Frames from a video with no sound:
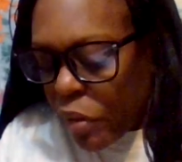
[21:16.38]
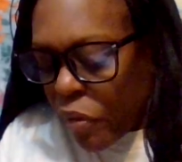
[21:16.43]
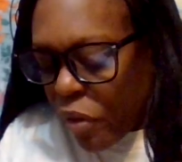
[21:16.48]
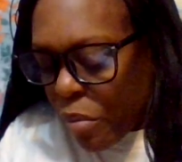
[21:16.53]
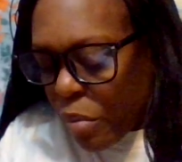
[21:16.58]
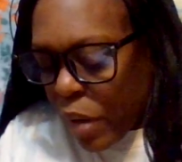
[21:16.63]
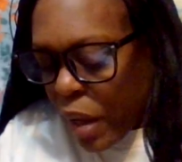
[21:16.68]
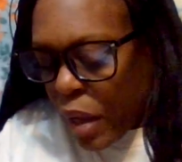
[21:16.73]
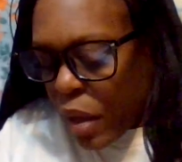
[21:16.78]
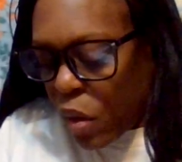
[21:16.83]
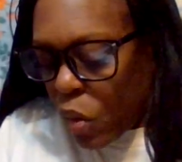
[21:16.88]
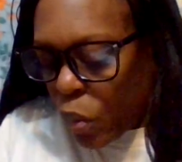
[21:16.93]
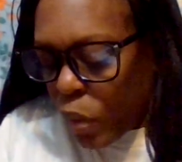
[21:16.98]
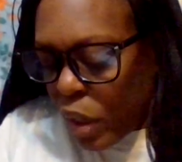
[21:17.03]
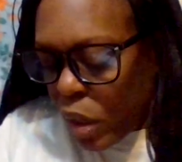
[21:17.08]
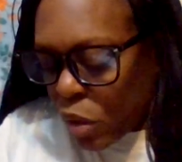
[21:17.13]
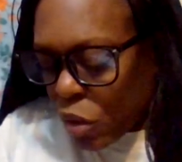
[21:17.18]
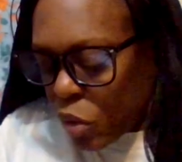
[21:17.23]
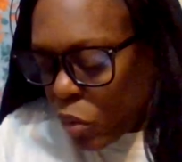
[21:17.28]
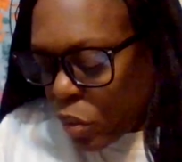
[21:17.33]
from like a
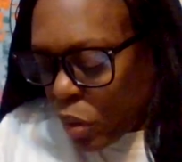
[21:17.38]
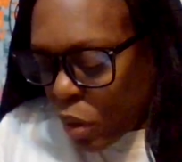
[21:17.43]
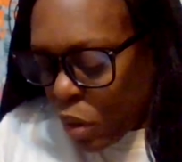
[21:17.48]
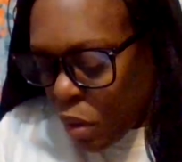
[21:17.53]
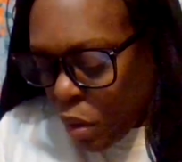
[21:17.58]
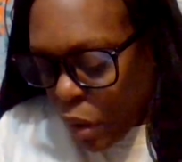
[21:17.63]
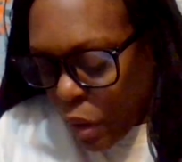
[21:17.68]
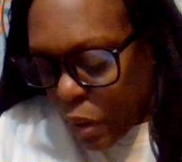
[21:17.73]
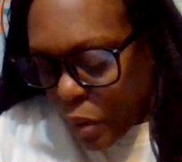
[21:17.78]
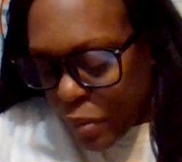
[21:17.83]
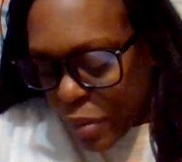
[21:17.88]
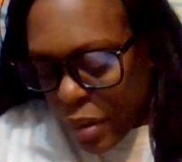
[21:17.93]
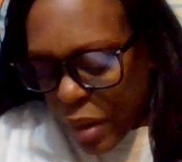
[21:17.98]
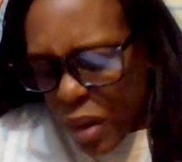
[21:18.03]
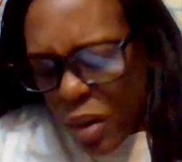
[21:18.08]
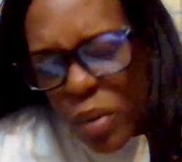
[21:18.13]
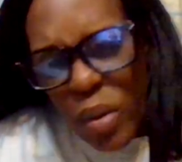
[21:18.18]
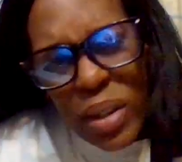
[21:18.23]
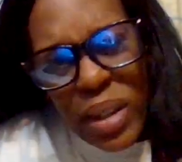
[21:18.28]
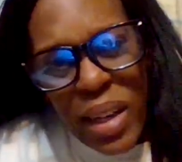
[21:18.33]
week or two ago, I was
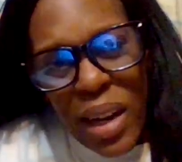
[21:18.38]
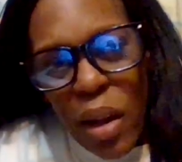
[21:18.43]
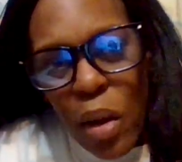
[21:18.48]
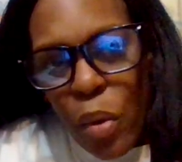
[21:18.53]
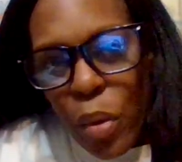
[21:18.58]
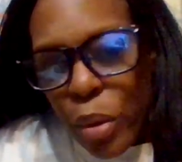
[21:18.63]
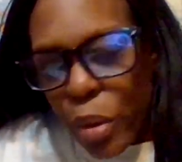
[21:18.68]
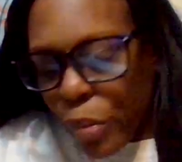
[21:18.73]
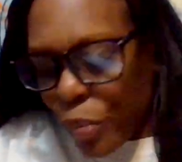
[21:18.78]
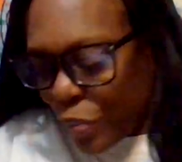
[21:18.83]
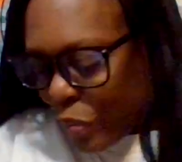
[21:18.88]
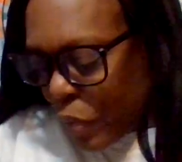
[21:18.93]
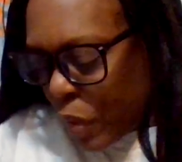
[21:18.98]
like, what did I order?